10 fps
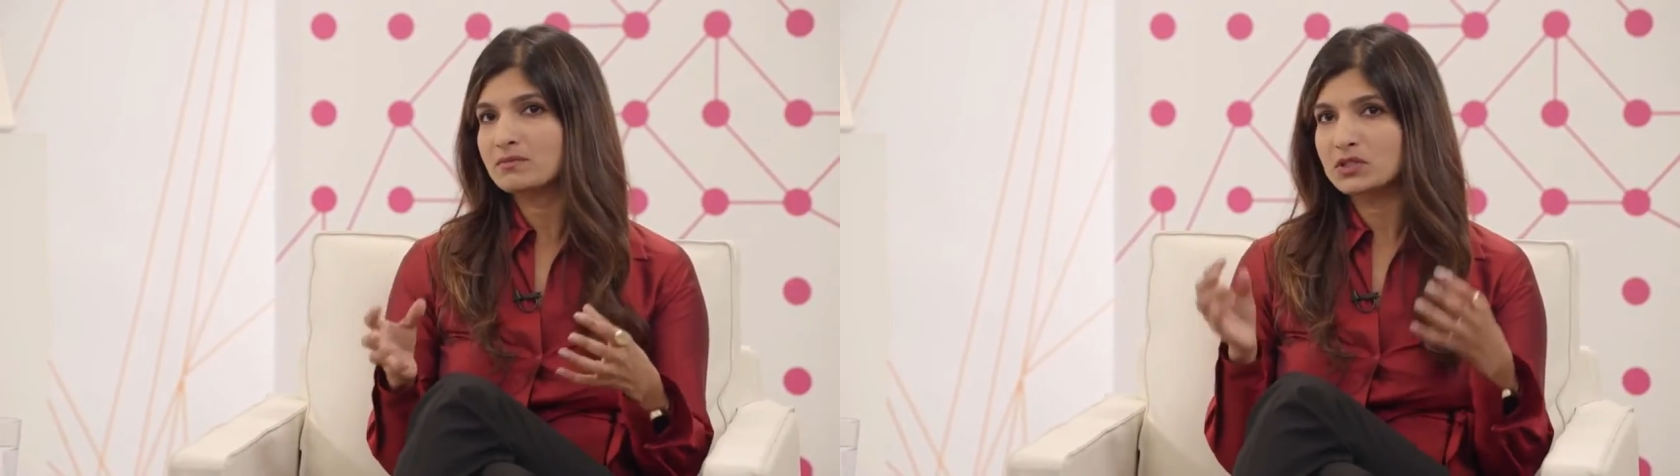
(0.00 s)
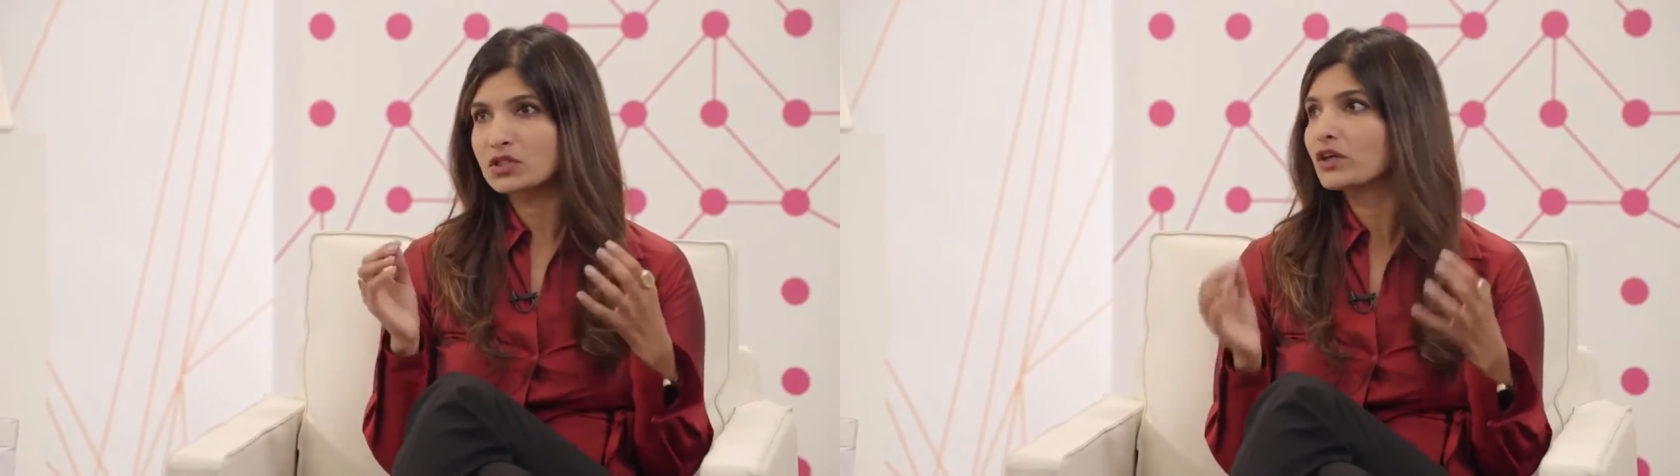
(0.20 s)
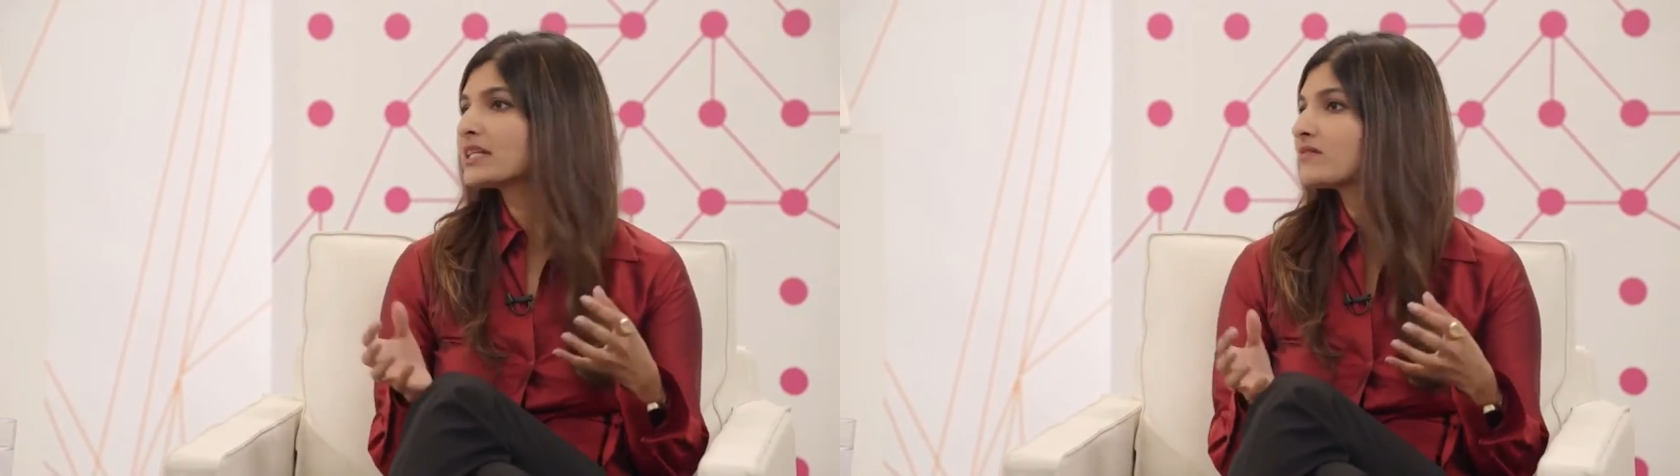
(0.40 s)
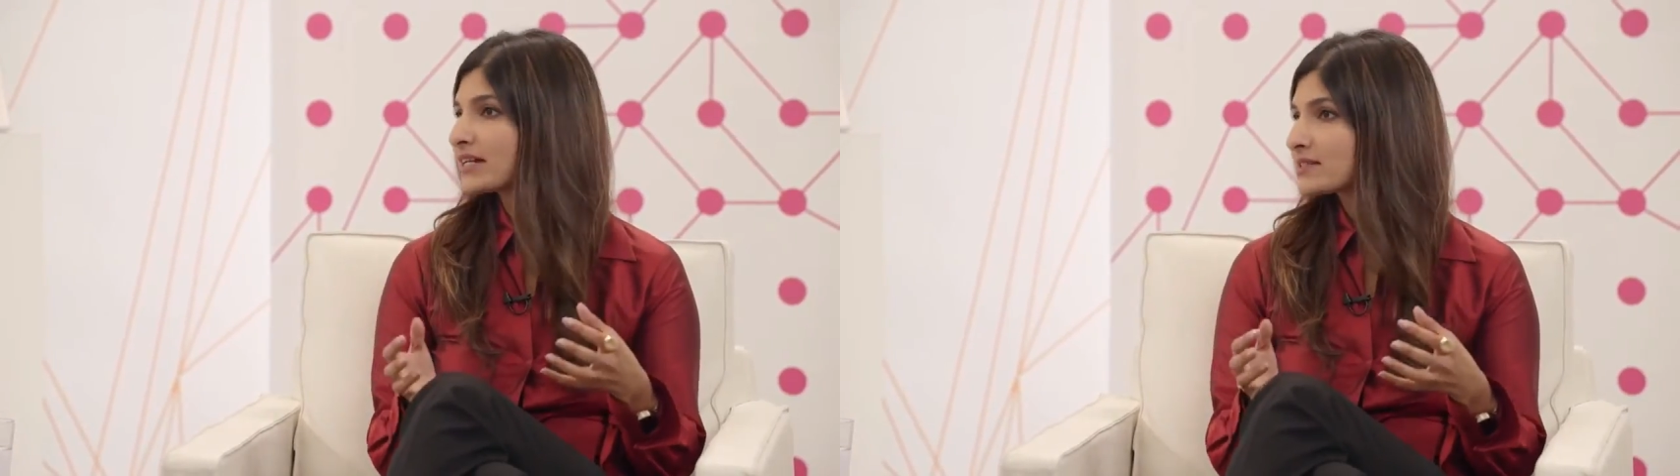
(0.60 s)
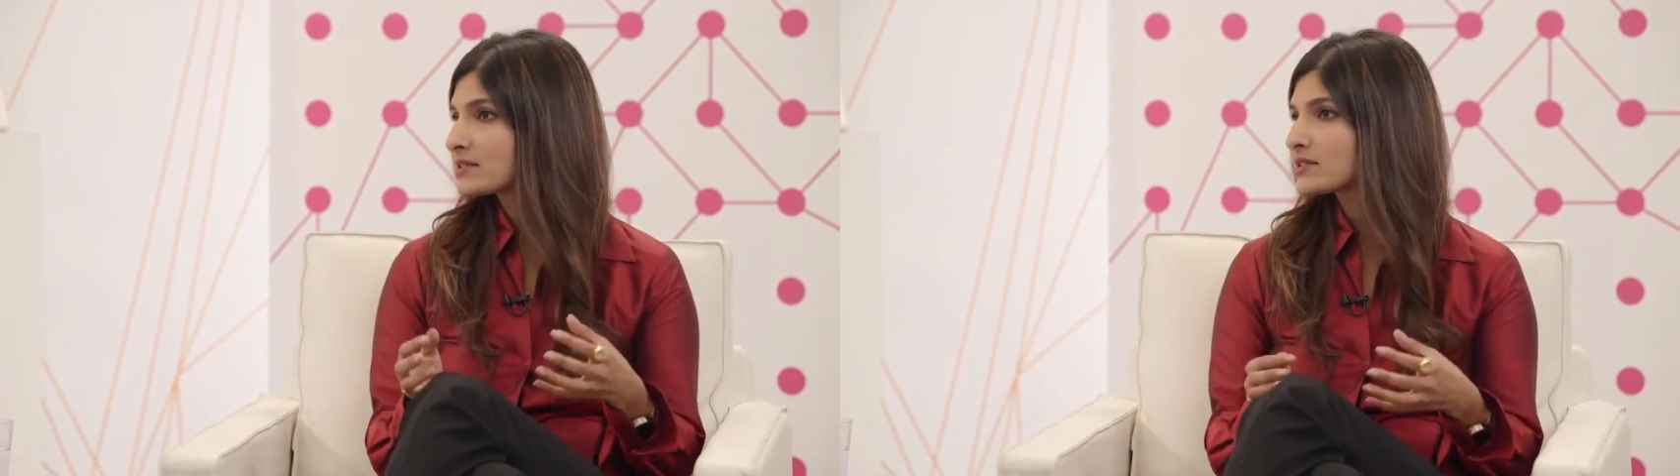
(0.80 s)
sturdy
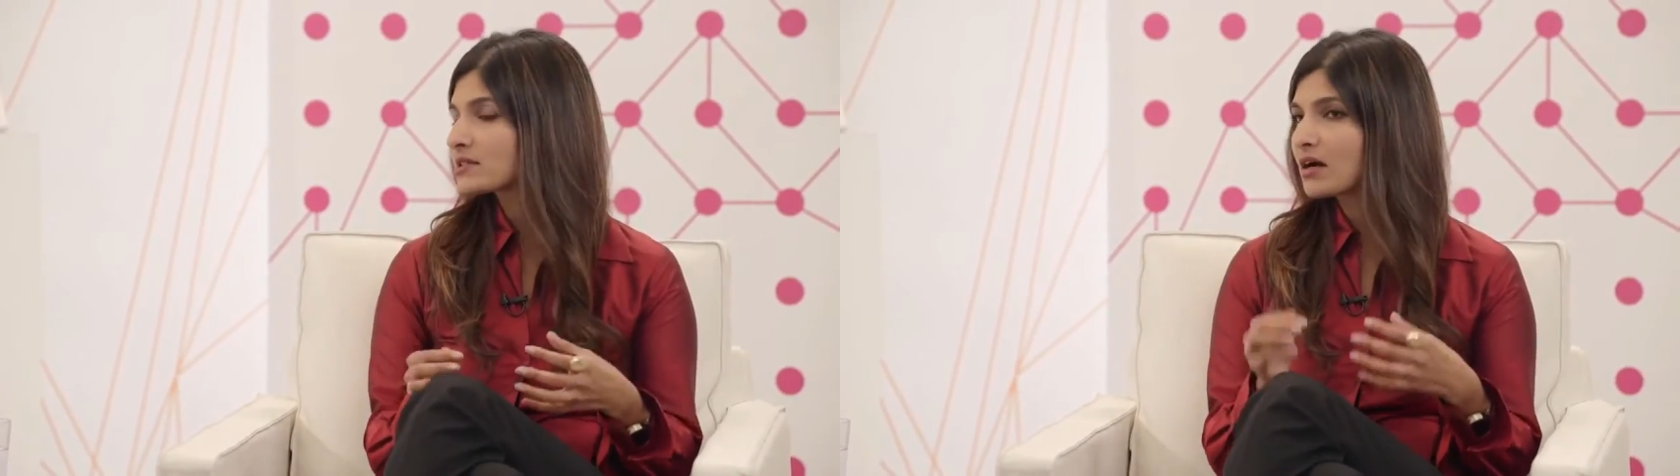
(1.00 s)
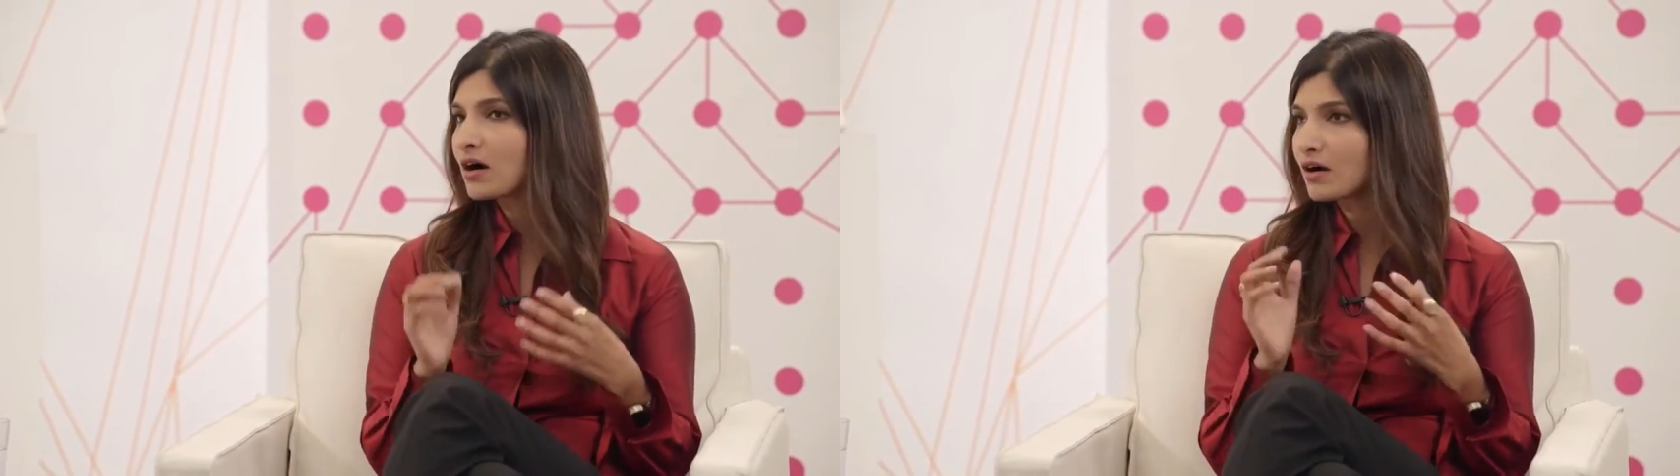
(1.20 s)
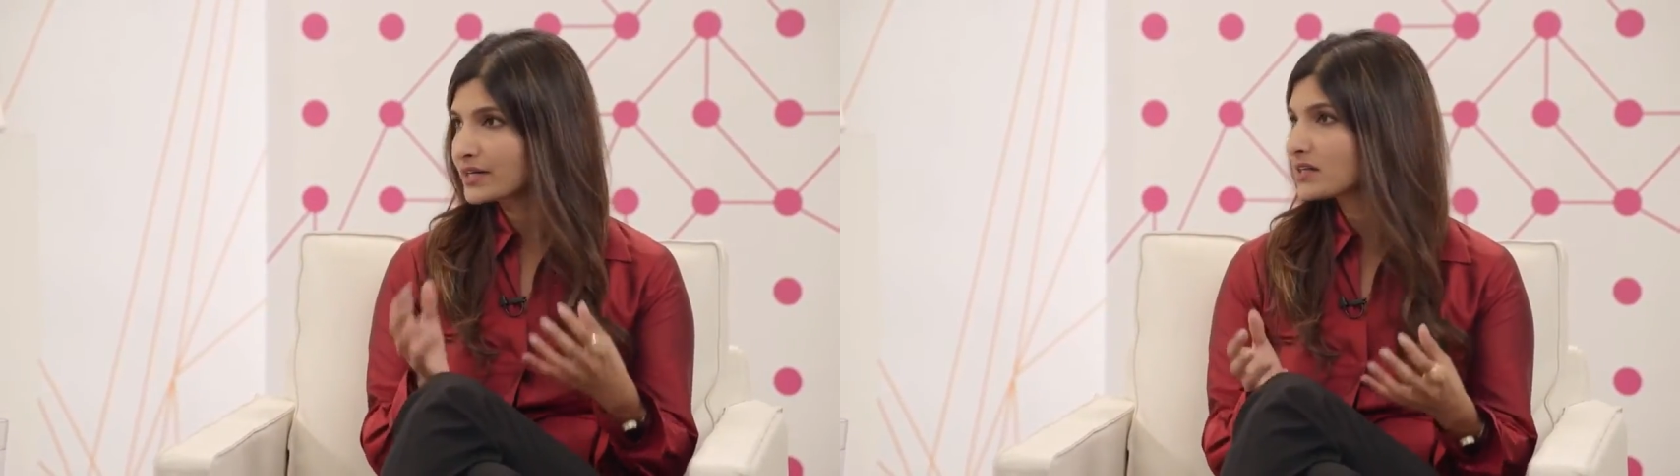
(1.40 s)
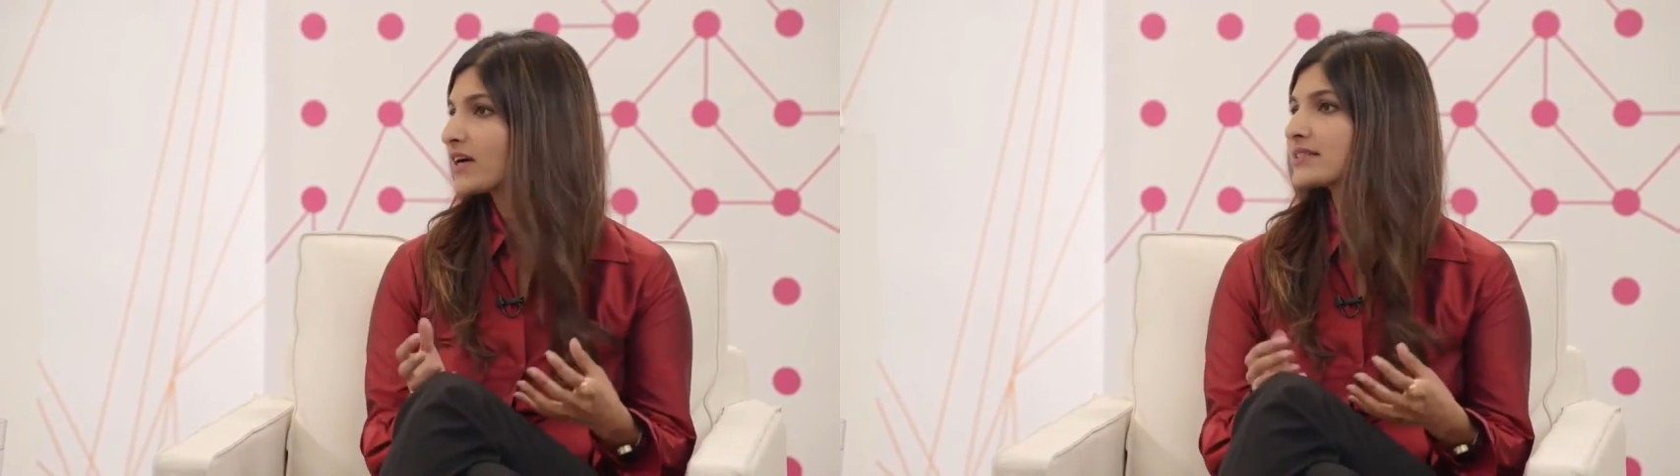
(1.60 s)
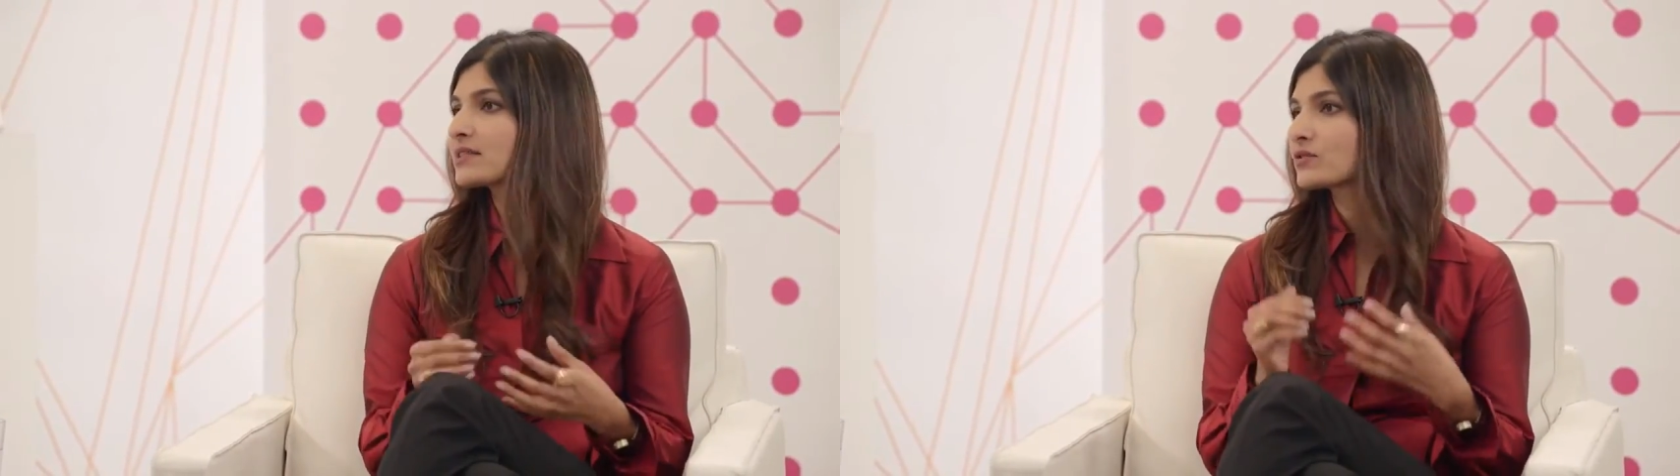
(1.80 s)
devices, hardy
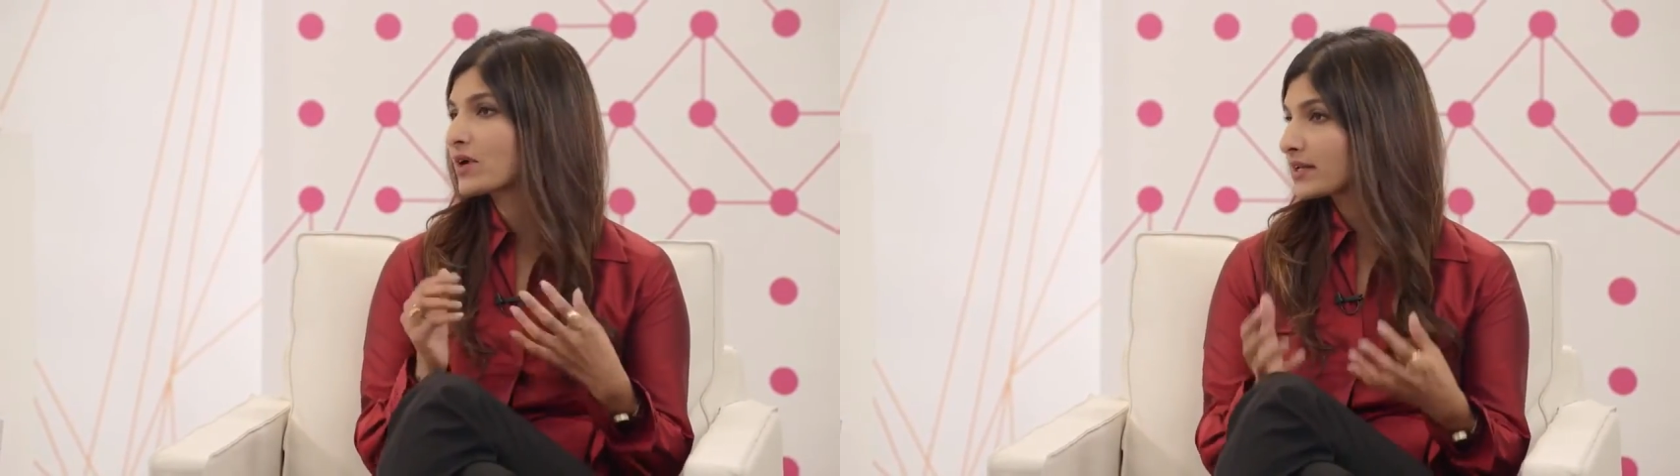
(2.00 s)
devices,